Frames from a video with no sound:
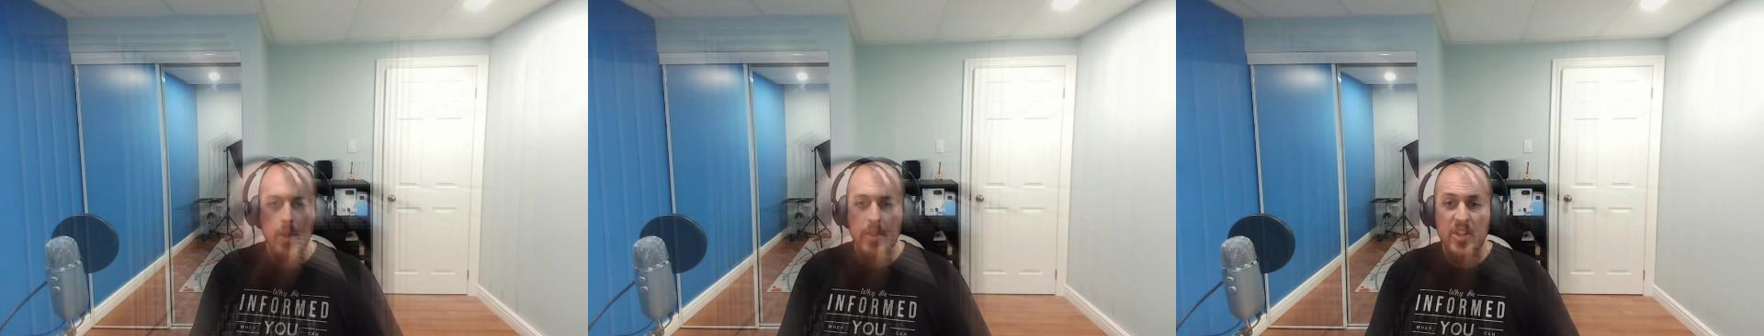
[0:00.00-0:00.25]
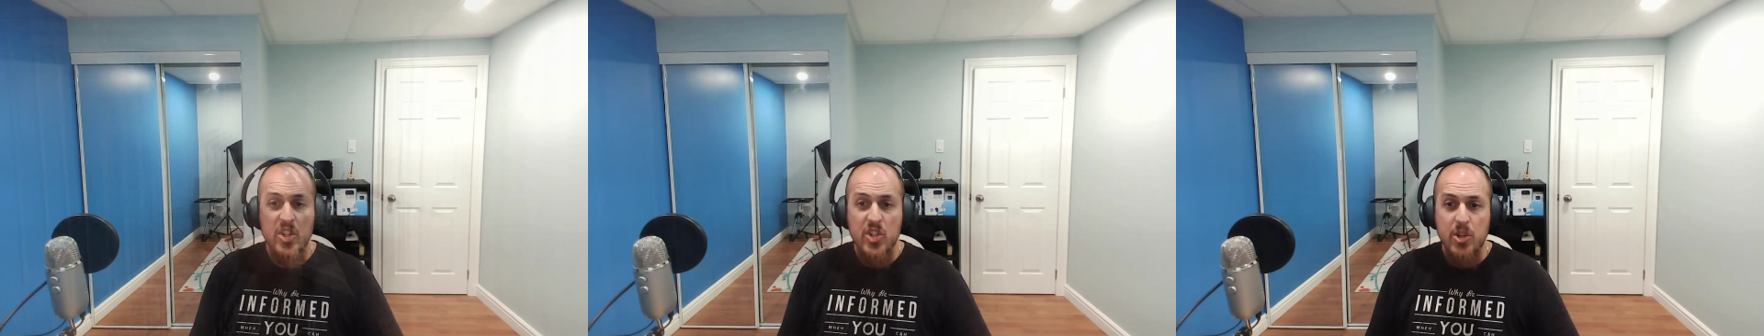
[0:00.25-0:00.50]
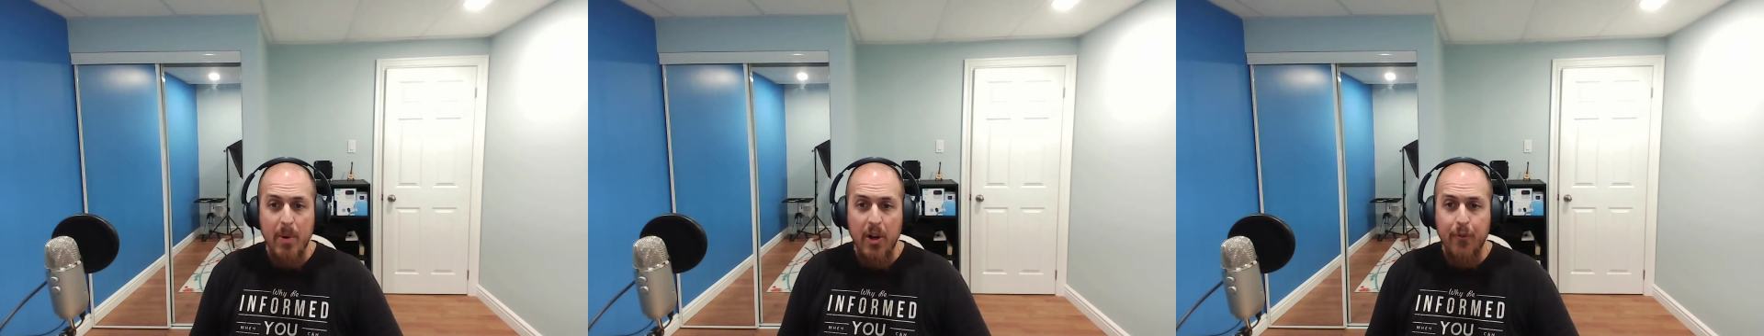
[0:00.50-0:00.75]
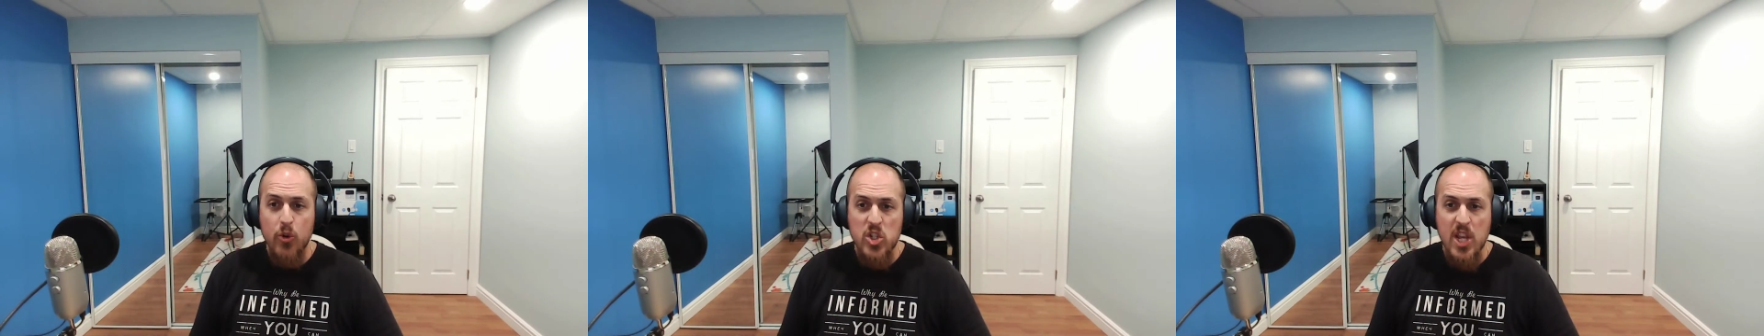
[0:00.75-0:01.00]
This is a
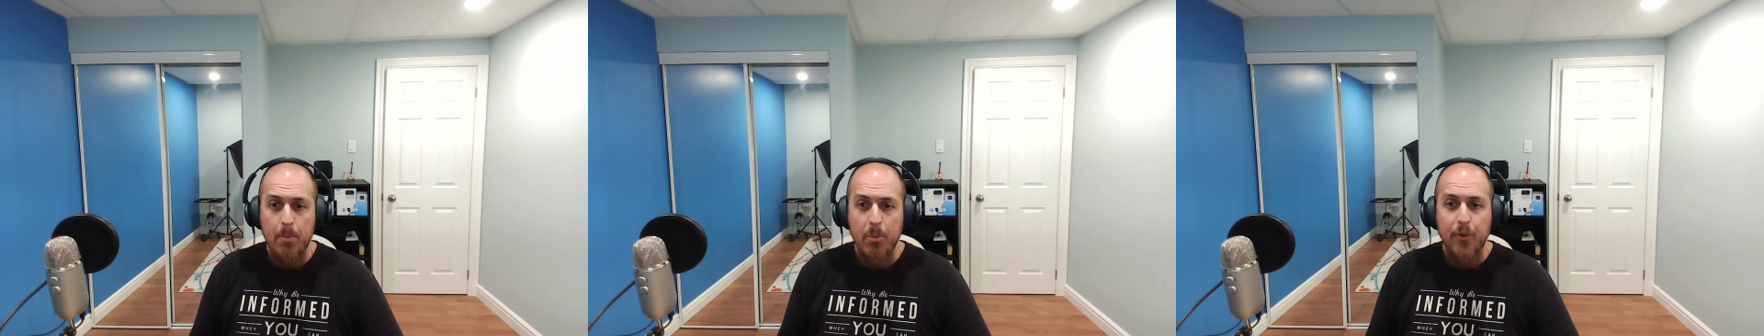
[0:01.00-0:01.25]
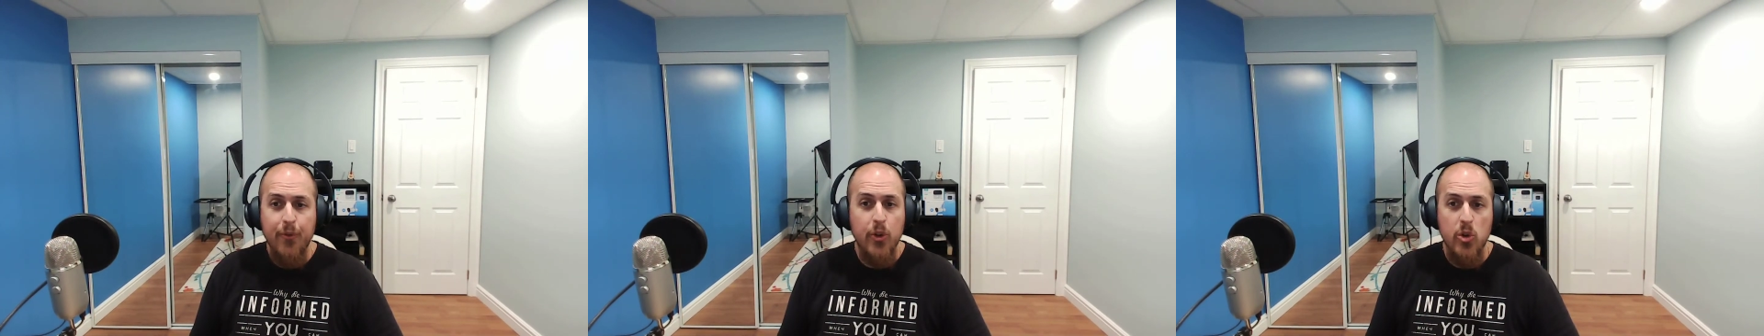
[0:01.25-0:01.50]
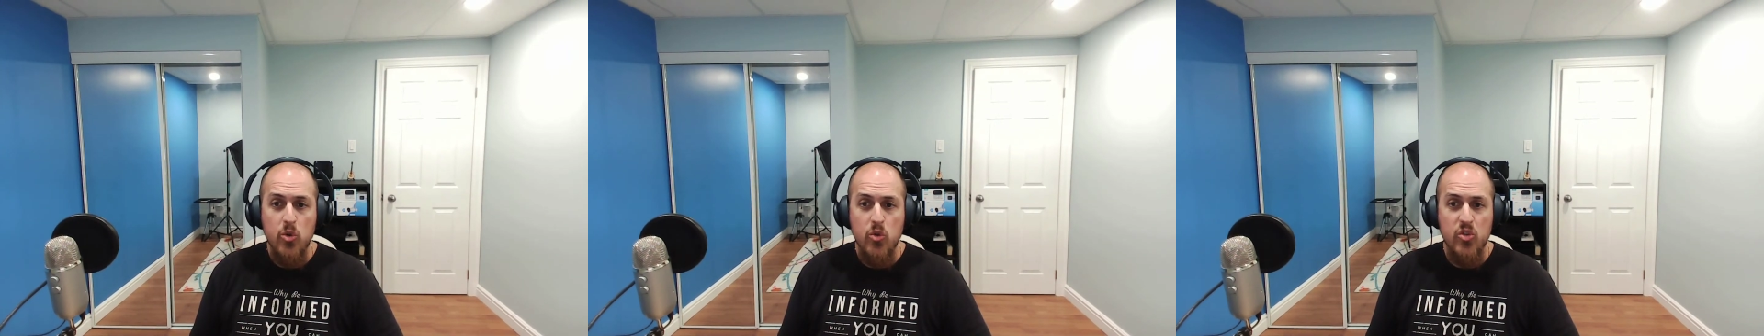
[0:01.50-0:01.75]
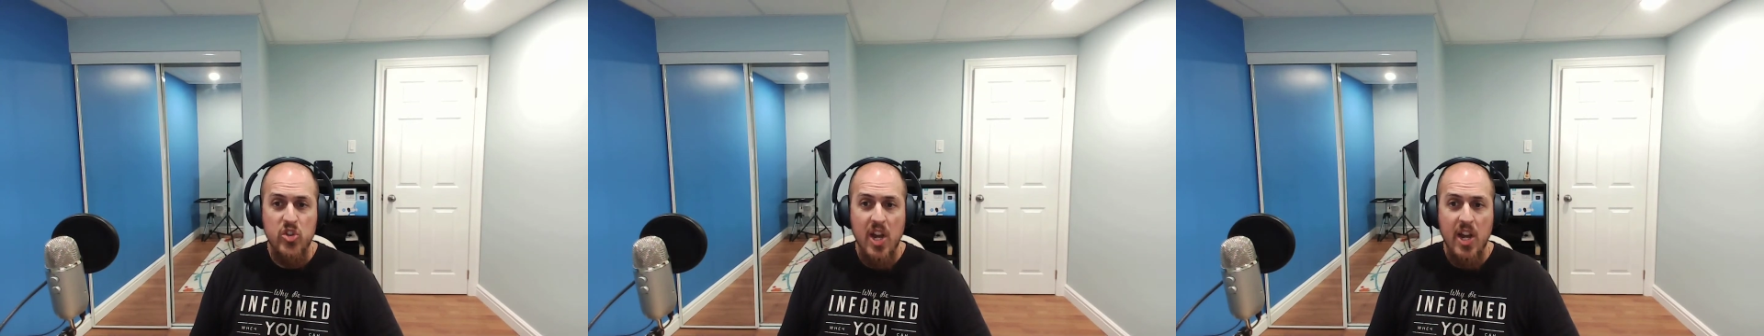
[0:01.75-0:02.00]
microphone sample for the
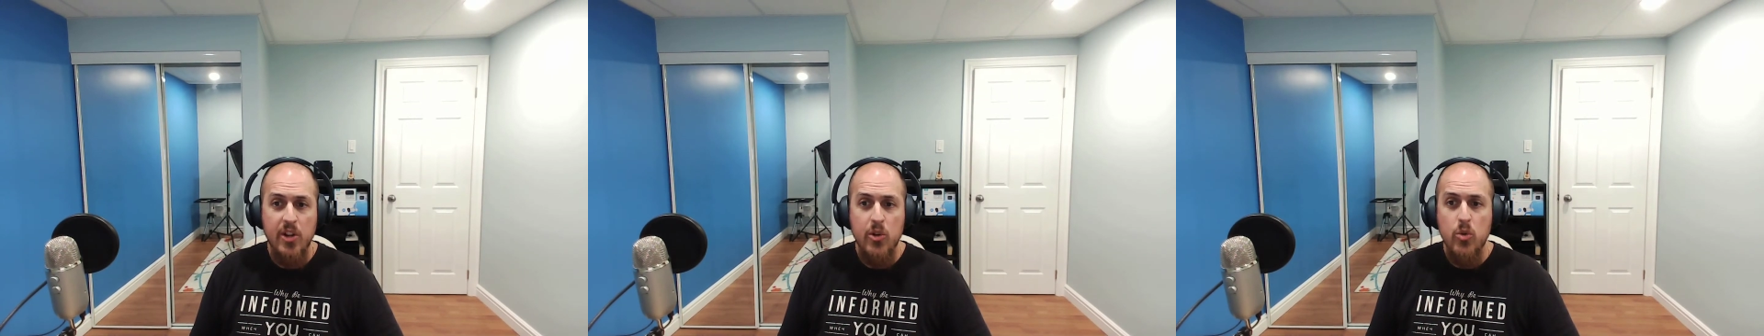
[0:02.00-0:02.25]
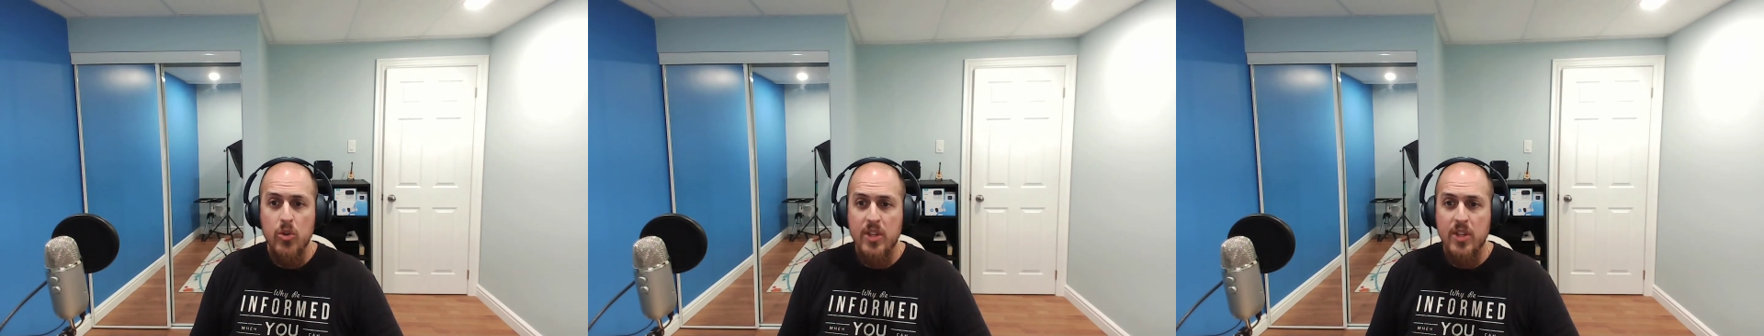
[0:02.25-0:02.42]
Unzano